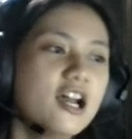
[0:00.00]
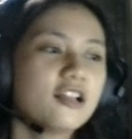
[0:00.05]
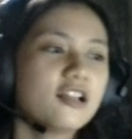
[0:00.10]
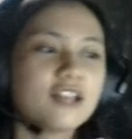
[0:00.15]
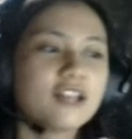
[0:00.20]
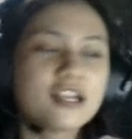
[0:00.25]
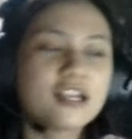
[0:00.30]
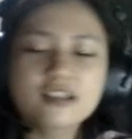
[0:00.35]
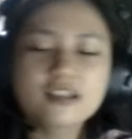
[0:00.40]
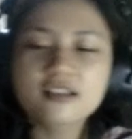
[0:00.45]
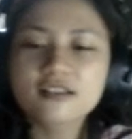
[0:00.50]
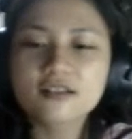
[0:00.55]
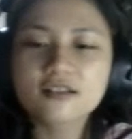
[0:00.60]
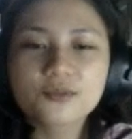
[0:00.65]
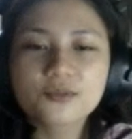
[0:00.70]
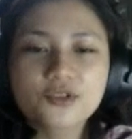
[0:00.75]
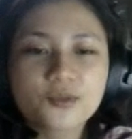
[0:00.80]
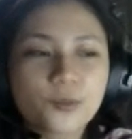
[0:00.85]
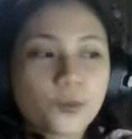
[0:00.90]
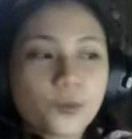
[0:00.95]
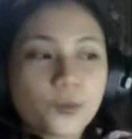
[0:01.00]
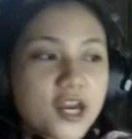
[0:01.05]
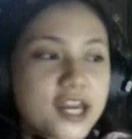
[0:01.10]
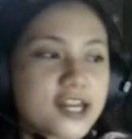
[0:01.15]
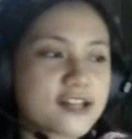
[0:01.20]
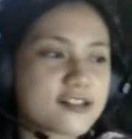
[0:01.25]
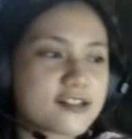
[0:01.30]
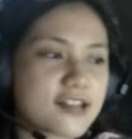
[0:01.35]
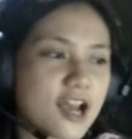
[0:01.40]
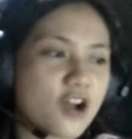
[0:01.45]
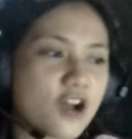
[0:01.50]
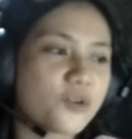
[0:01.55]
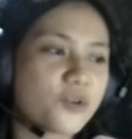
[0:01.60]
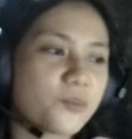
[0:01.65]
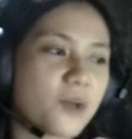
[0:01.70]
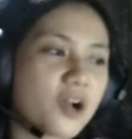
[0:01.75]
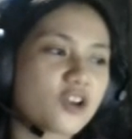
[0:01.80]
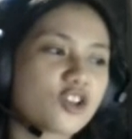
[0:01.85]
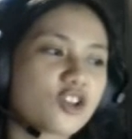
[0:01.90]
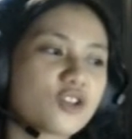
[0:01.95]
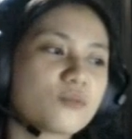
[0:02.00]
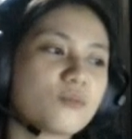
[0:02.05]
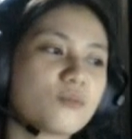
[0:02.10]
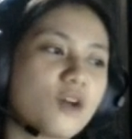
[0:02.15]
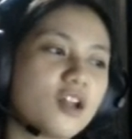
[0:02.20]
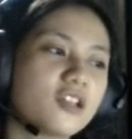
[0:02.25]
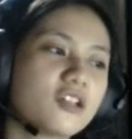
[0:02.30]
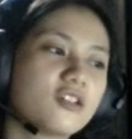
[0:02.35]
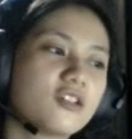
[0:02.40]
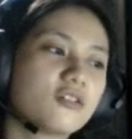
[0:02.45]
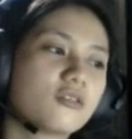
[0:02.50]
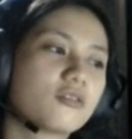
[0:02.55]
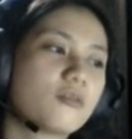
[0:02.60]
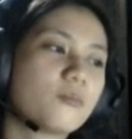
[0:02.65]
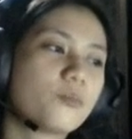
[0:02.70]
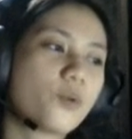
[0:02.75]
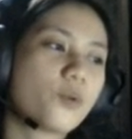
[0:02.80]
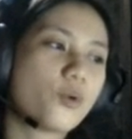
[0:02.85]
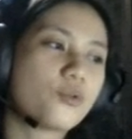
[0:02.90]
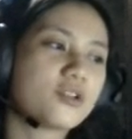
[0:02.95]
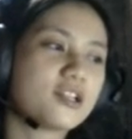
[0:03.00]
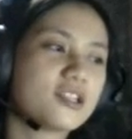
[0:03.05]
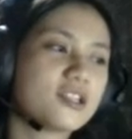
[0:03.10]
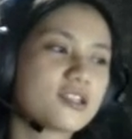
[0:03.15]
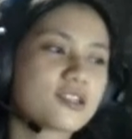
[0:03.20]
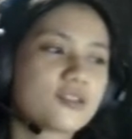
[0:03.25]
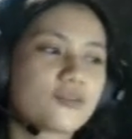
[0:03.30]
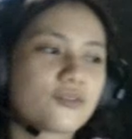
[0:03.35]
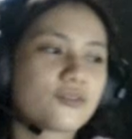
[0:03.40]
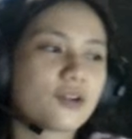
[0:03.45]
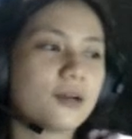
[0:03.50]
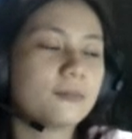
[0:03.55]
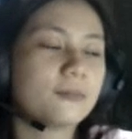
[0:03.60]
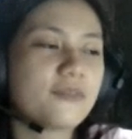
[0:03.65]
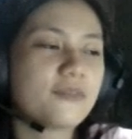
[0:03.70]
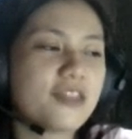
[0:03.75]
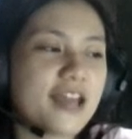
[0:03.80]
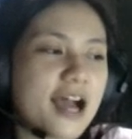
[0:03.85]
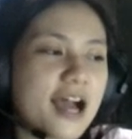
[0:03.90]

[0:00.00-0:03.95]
Lysosomes break down macromolecule components from the